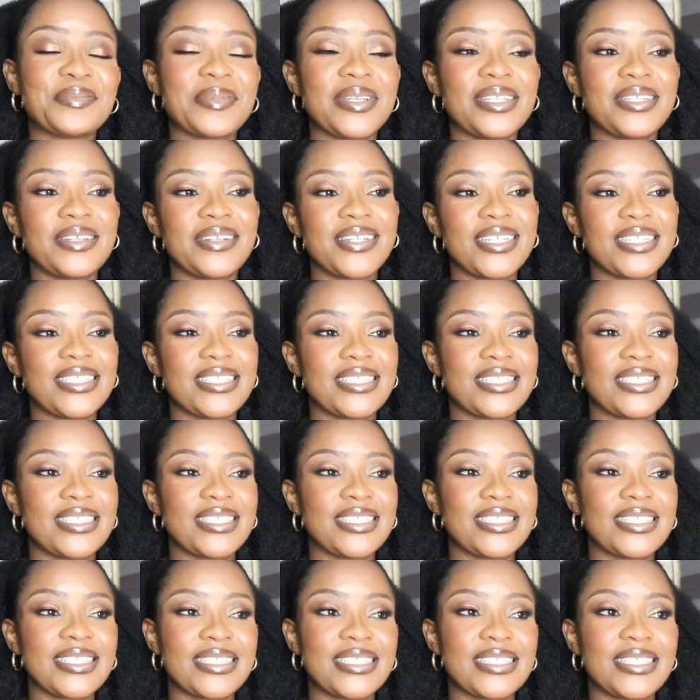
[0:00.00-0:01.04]
my direct
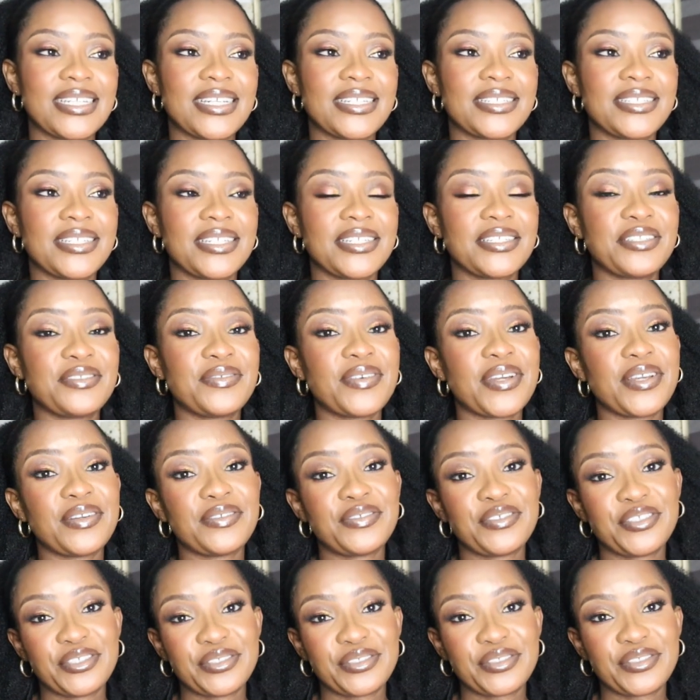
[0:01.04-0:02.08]
elder sister. She has
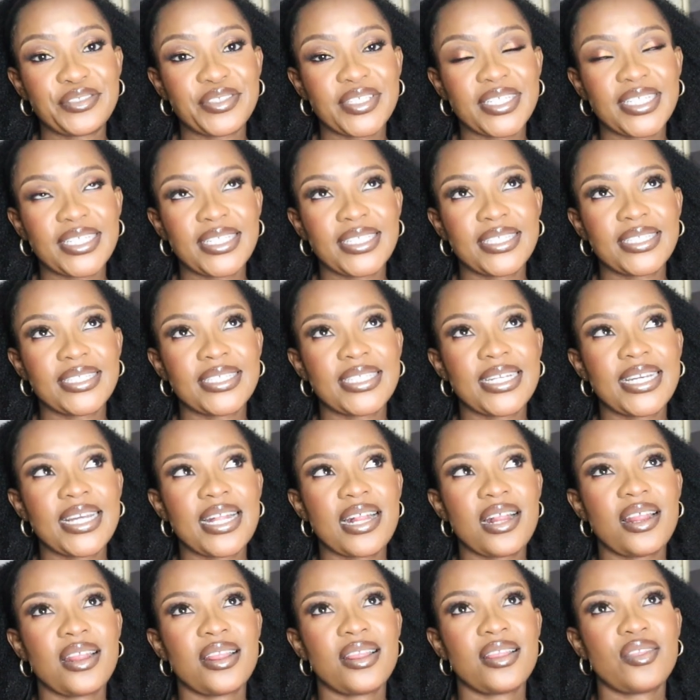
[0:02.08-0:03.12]
5 children
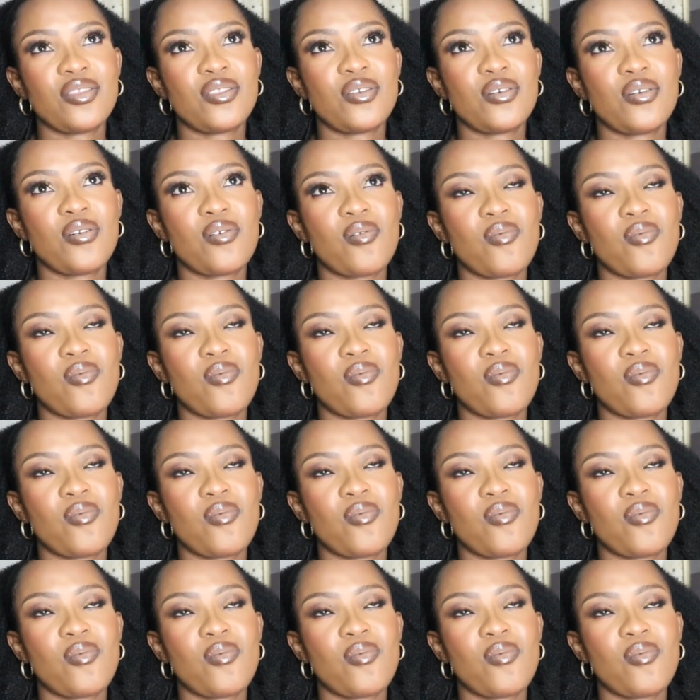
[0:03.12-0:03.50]
and